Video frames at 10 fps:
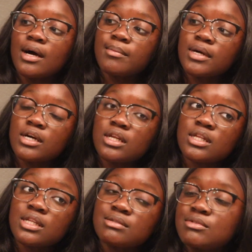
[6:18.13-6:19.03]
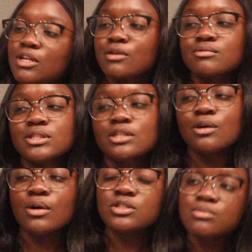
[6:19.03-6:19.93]
I'm gonna, you know,
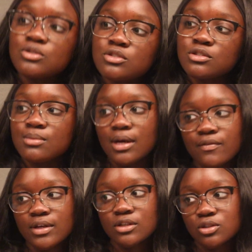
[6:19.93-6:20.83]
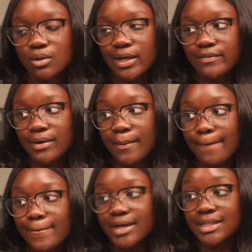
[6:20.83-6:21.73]
chill, watch some YouTube, Netflix or whatever,
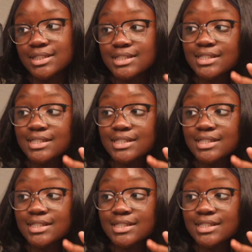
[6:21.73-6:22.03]
but